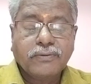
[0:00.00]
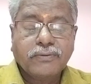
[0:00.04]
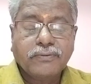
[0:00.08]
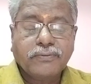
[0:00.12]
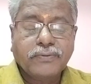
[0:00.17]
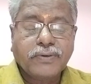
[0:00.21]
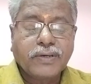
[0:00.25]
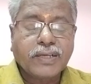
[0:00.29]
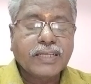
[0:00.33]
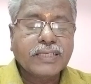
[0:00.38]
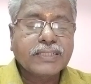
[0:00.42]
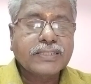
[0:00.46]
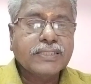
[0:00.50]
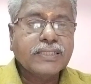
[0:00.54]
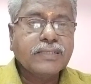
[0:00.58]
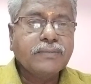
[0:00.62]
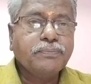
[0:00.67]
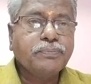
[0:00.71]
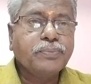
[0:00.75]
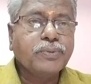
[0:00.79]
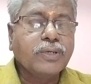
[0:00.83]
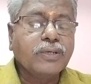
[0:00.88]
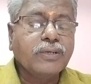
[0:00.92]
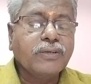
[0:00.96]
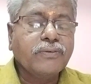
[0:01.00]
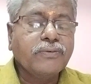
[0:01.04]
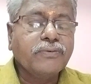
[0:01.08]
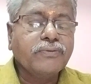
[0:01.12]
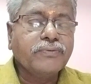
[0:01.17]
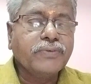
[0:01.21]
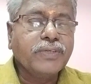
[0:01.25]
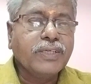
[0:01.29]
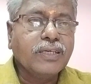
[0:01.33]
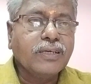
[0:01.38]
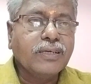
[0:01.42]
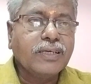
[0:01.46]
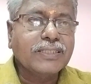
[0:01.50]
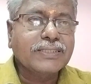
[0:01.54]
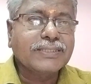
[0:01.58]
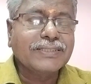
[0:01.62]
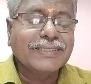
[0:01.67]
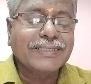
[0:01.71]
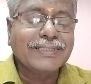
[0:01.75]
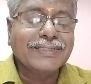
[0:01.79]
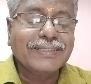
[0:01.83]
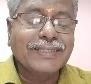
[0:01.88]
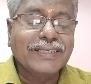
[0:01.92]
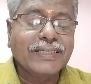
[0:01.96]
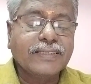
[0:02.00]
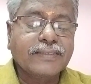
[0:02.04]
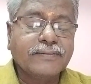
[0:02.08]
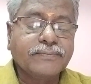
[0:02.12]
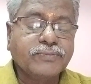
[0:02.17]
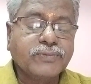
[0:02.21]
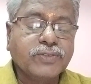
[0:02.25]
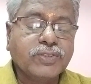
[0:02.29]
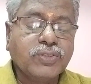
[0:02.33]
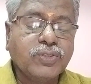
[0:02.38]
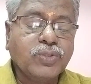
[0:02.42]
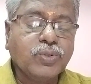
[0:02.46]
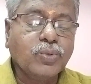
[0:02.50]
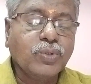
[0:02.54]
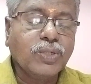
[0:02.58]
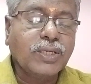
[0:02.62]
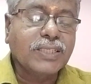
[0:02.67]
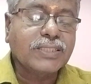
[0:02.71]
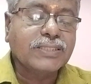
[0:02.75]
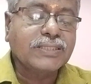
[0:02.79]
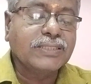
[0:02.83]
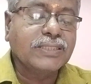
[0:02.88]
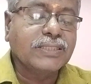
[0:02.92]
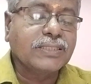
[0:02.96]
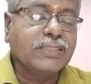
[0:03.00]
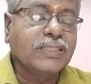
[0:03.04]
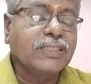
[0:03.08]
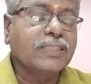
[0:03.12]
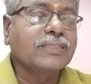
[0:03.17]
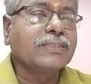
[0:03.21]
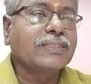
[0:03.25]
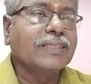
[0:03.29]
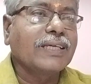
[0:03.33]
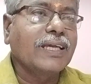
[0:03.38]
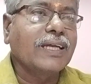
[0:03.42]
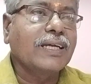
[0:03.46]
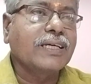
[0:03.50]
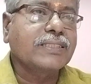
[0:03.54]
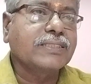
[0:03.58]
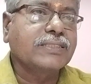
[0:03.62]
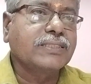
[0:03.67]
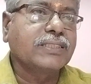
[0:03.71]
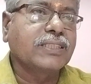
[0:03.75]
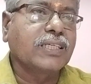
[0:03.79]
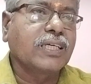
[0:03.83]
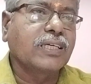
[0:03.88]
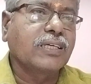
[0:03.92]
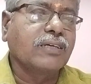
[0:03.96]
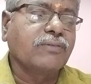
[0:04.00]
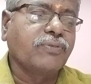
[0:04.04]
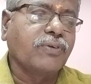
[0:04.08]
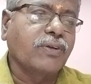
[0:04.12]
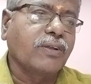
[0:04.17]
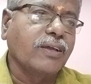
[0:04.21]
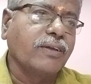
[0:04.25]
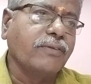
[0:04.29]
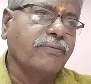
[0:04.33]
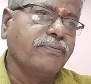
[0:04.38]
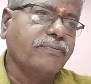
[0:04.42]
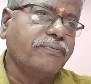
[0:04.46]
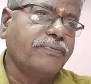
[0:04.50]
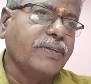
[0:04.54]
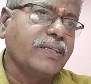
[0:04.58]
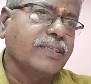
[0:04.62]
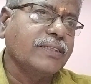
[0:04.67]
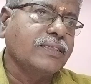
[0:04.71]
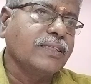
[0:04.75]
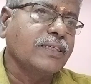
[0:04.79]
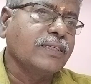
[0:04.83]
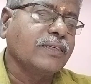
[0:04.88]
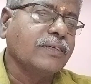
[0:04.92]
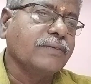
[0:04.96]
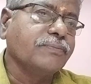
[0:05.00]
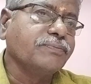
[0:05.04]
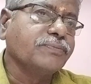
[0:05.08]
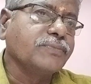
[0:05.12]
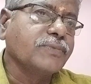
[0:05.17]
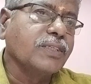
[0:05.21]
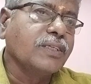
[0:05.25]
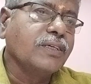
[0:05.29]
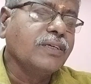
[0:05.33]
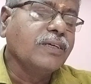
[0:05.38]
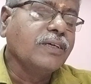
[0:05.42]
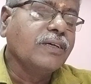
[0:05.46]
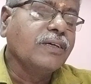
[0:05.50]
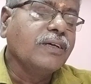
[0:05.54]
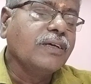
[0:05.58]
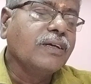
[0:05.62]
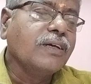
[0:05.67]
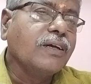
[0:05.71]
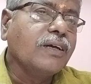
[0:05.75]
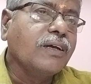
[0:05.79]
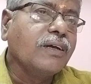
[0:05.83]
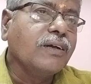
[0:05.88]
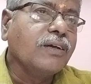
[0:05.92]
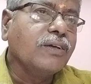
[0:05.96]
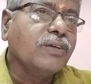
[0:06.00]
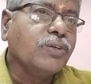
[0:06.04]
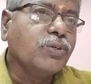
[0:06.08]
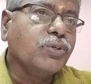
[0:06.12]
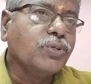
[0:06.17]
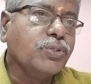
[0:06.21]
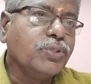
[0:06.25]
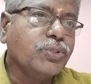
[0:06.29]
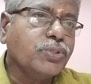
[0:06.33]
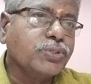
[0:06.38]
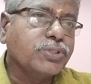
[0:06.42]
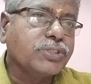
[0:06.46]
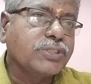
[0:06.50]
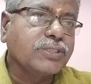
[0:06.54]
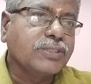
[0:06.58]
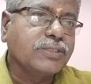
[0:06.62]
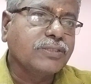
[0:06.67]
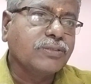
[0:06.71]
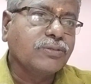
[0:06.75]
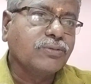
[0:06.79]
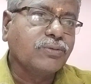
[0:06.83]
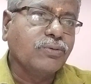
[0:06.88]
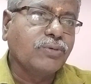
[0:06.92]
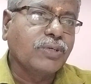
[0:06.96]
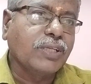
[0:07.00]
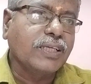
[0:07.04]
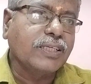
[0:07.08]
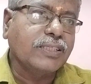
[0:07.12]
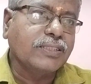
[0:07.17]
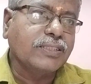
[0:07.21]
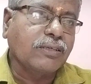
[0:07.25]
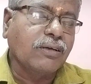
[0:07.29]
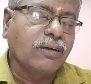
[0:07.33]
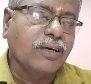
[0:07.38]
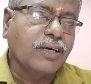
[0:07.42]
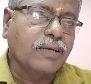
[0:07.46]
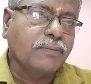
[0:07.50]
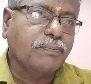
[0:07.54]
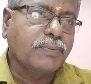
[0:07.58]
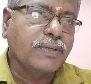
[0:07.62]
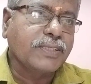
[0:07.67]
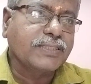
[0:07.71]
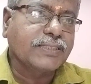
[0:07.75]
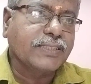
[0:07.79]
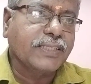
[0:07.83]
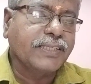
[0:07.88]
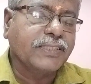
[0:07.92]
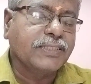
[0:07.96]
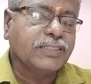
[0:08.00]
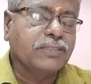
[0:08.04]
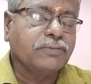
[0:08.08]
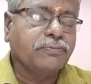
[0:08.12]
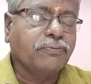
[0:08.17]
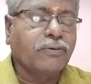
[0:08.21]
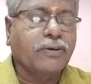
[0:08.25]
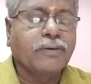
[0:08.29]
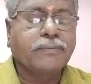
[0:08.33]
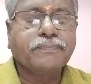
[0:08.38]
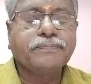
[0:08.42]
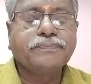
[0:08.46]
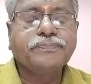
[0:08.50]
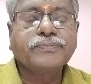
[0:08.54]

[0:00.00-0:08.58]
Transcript: For example, we are singing, you are singing, they are singing. For everything, you use or plus ing form.